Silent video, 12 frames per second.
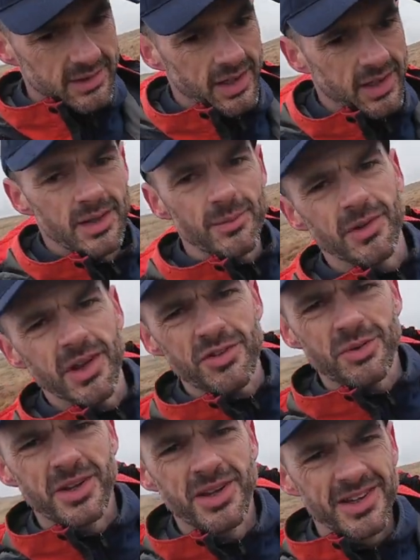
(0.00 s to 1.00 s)
getting up the next
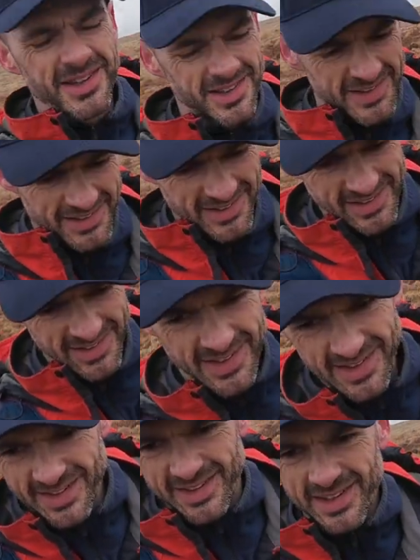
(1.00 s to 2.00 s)
one.
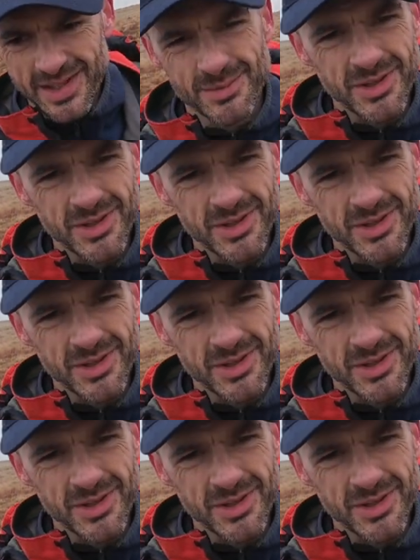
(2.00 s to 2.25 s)
Keep them